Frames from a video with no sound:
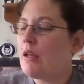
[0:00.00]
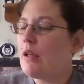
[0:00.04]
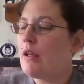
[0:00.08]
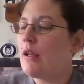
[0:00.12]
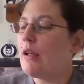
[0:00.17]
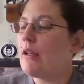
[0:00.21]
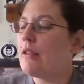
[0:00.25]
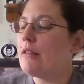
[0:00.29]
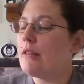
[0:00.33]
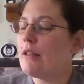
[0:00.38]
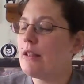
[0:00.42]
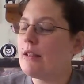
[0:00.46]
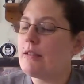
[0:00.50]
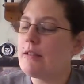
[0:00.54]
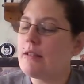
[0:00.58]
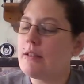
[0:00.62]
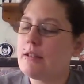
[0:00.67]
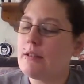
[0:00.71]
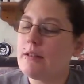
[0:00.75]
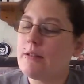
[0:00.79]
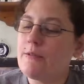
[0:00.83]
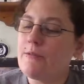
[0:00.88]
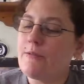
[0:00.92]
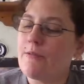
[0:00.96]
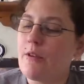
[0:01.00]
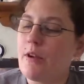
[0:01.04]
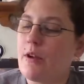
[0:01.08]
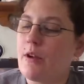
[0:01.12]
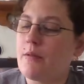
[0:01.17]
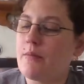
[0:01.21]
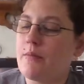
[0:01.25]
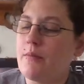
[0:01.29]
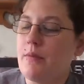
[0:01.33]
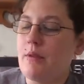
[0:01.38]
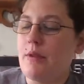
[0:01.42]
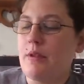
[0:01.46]
And this is
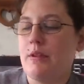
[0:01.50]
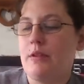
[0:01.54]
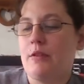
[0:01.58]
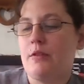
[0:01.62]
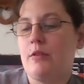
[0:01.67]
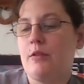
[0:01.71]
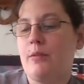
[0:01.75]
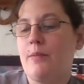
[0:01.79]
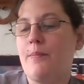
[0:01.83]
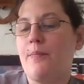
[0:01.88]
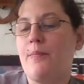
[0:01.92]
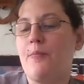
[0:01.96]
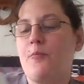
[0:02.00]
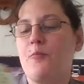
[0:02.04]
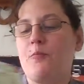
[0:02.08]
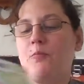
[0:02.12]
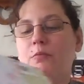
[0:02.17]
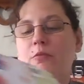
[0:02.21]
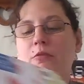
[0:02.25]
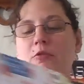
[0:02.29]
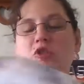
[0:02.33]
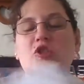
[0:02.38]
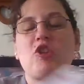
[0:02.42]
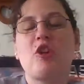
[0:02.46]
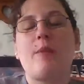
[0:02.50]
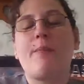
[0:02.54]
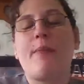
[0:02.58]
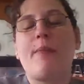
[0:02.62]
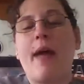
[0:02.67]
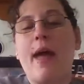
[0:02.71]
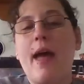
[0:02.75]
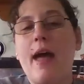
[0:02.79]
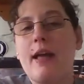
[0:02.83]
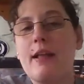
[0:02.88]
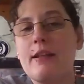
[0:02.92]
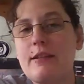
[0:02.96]
from
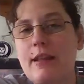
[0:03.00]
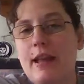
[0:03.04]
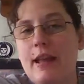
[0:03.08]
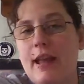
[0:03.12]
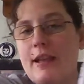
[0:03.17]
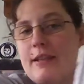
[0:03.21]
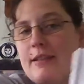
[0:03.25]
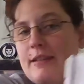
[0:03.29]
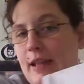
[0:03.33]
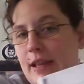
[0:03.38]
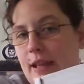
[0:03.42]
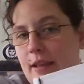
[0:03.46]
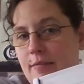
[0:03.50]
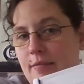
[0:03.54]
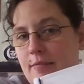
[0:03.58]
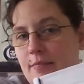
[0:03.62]
Japan Tasty.